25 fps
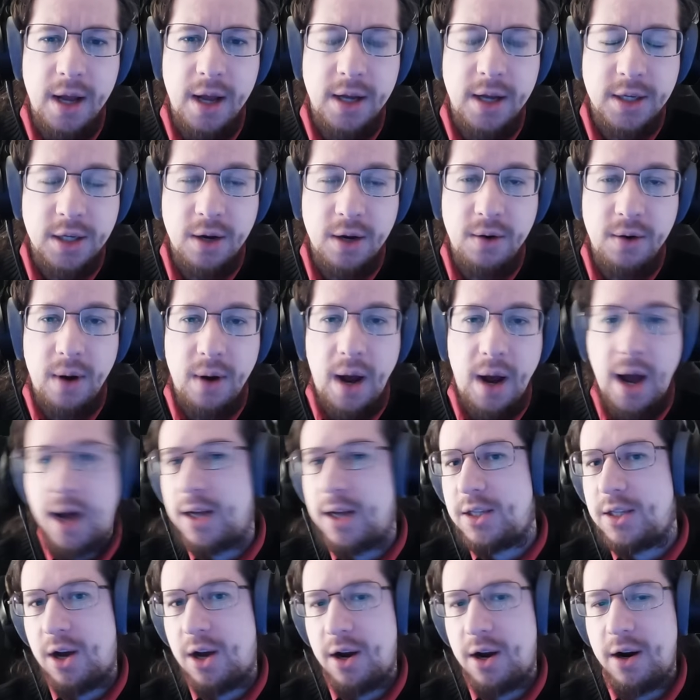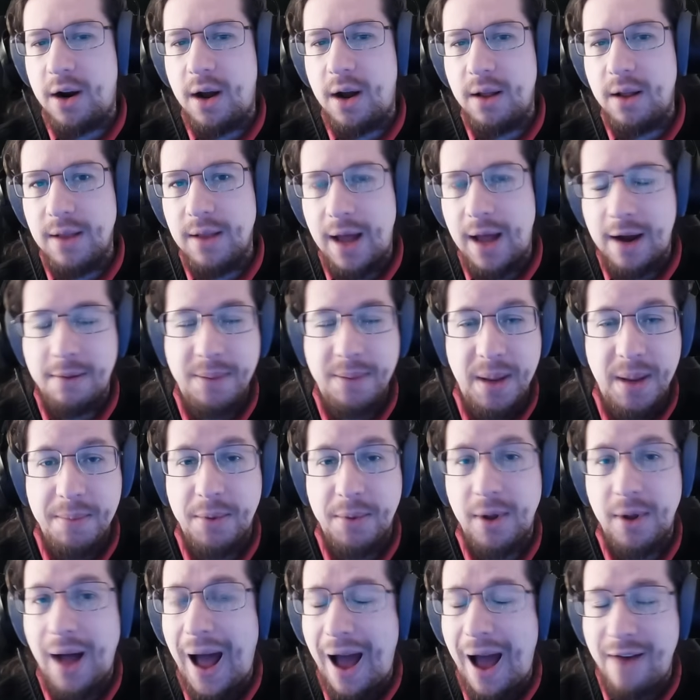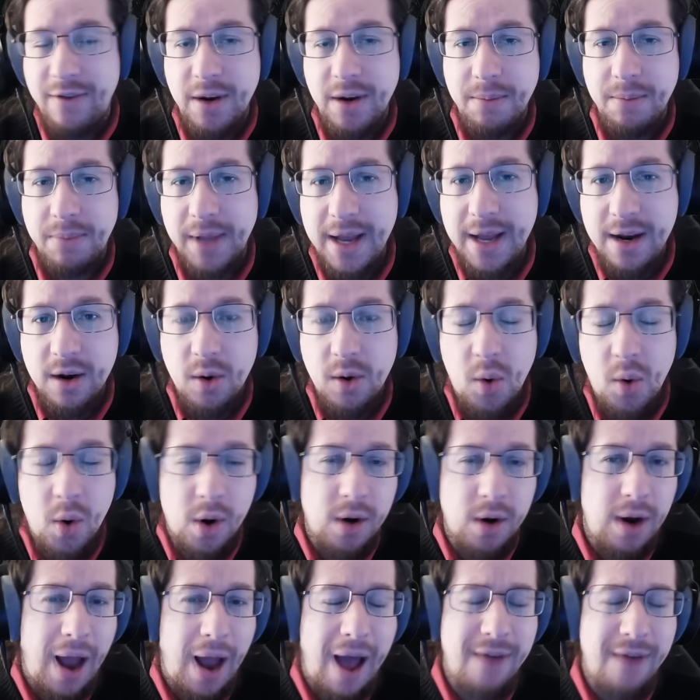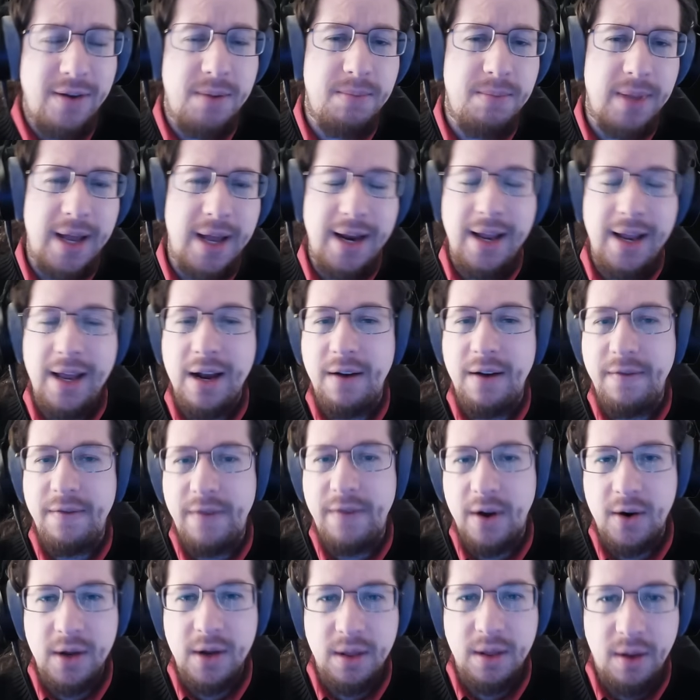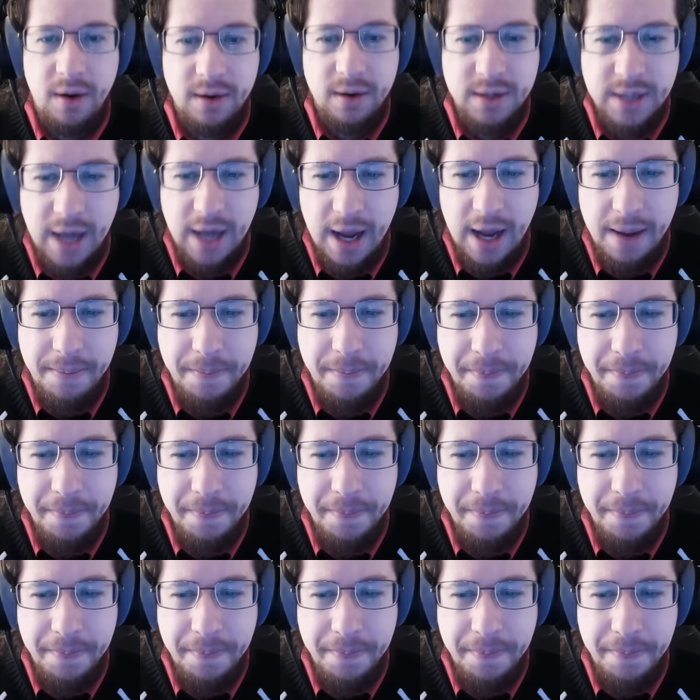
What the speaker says: So odds are a lot of people haven't played it or haven't played it in a very long time.